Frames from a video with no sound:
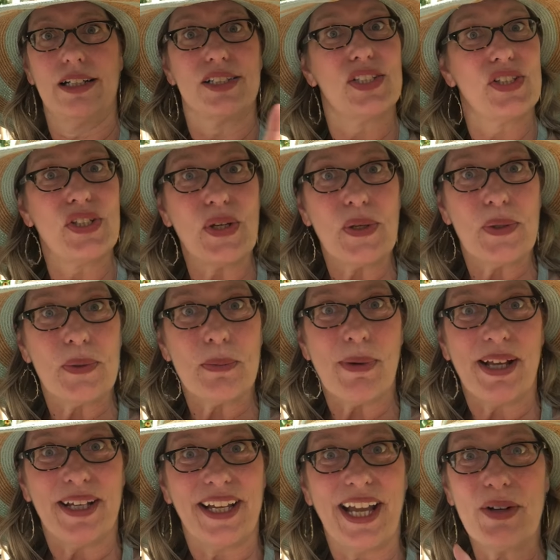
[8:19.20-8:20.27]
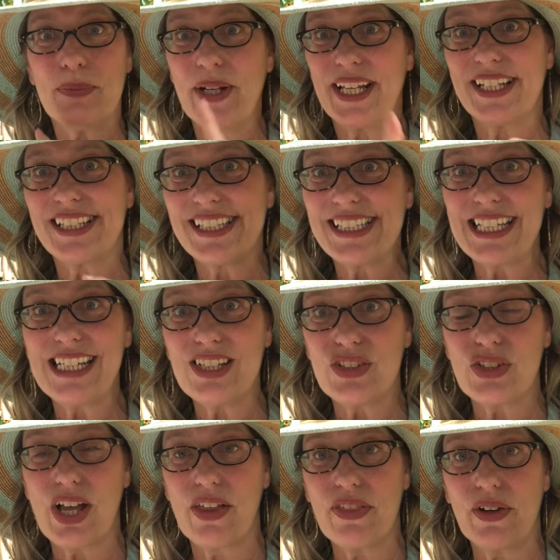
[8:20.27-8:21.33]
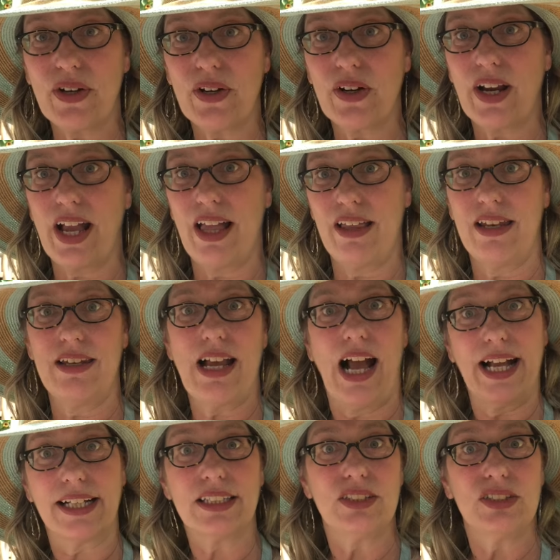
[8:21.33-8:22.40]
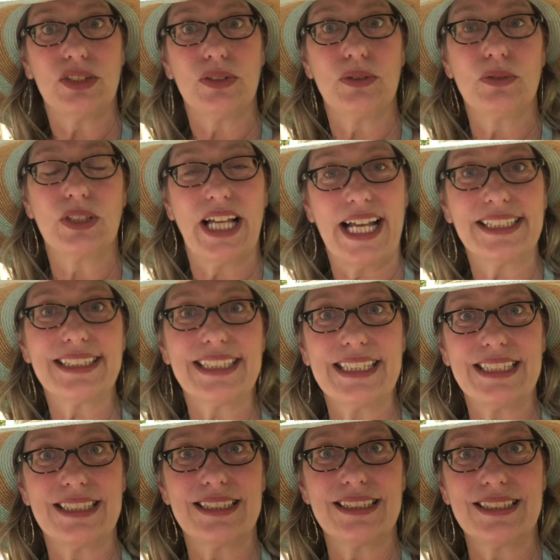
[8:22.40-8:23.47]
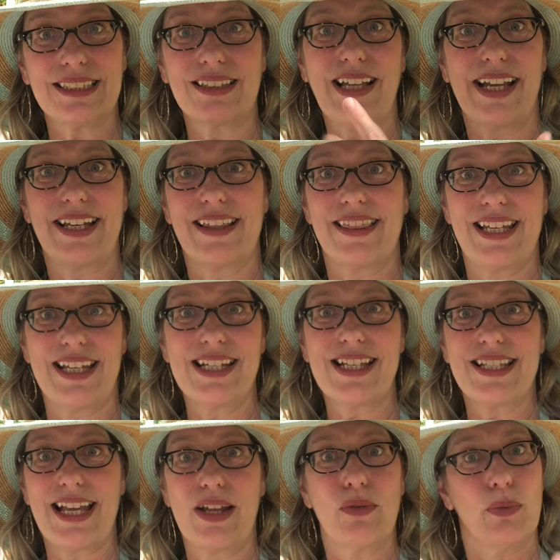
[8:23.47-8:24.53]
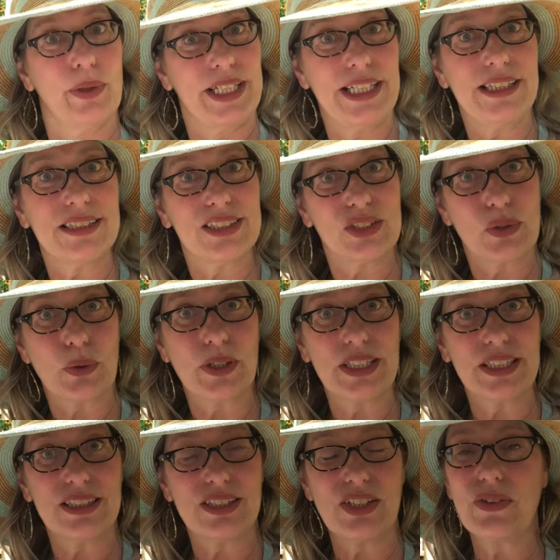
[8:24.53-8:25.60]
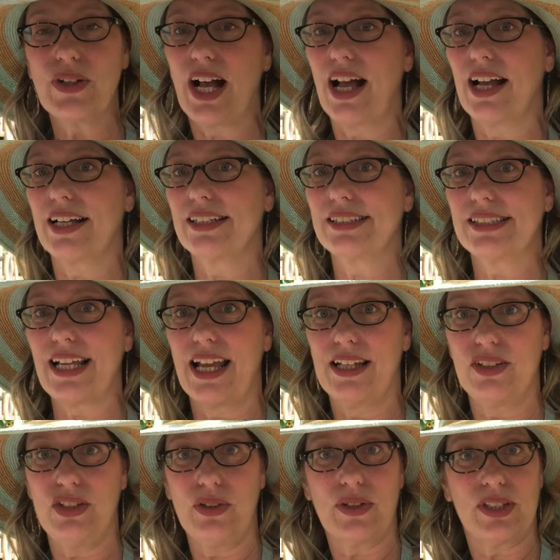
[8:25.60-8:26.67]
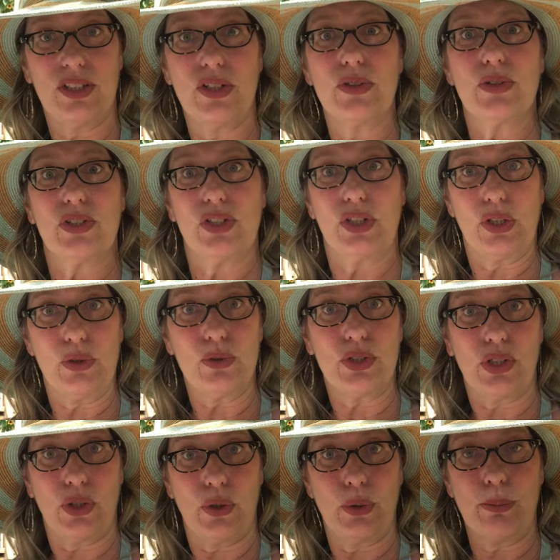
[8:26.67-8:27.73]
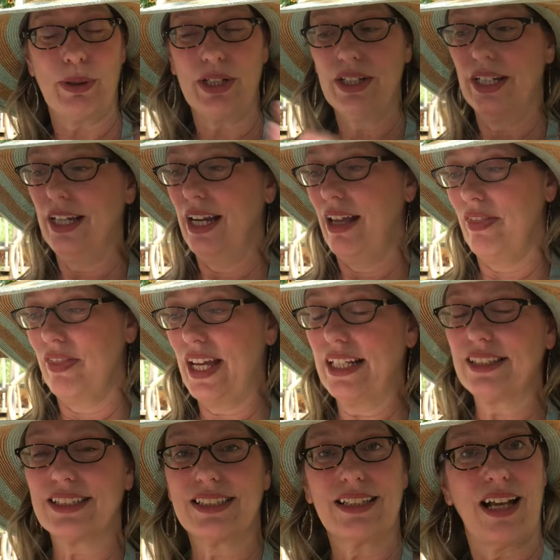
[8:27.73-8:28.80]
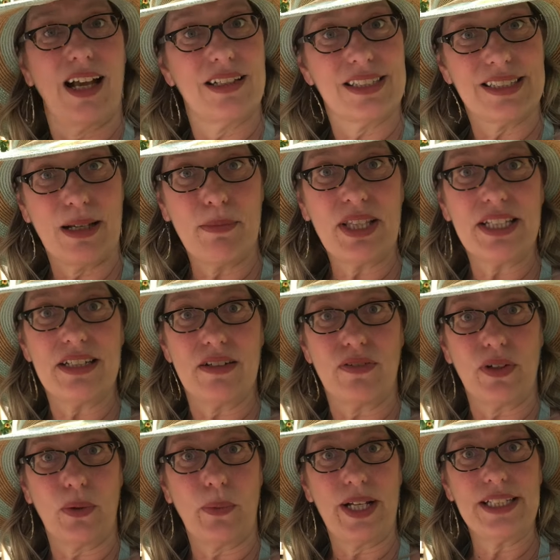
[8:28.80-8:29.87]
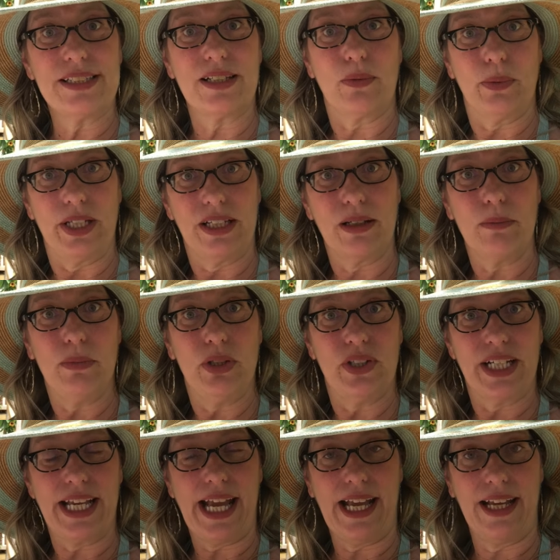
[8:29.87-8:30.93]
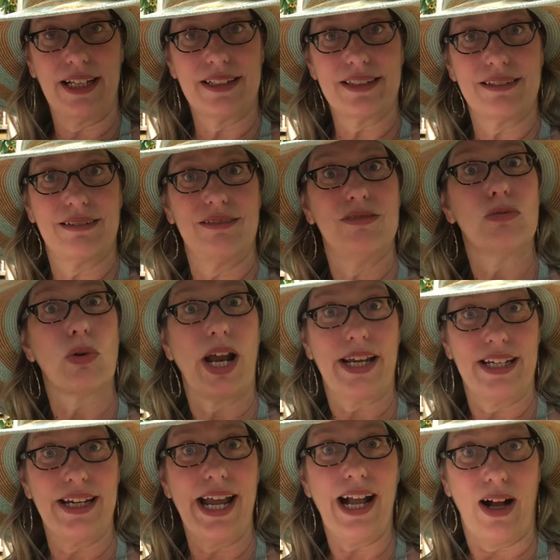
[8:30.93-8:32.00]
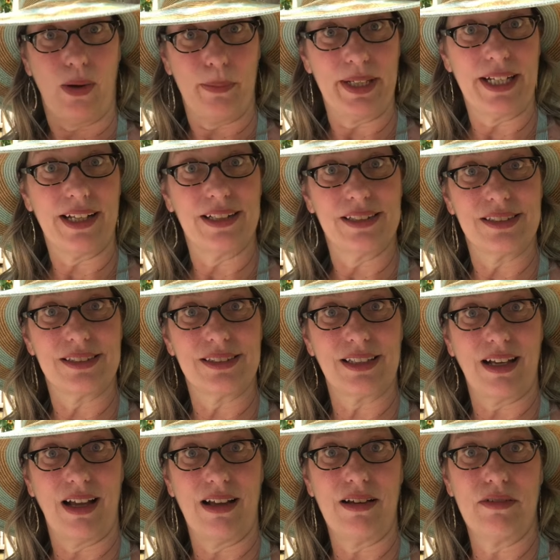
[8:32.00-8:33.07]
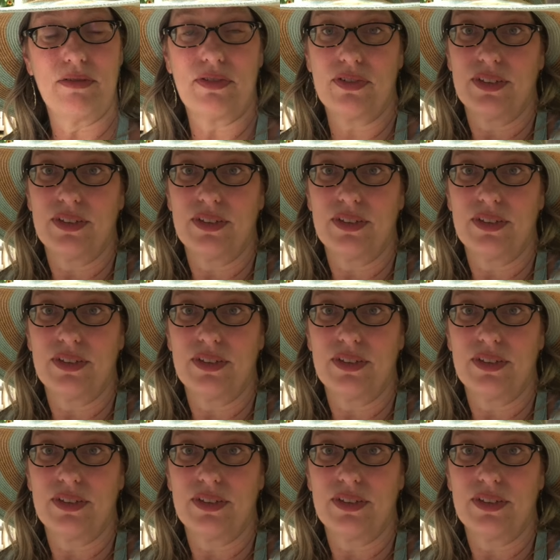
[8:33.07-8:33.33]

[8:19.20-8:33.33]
Zoom, and we can see each other, and I can do lessons like this and read stories to you guys, and you can use YouTube. That's some of the different ways that we communicate right now because of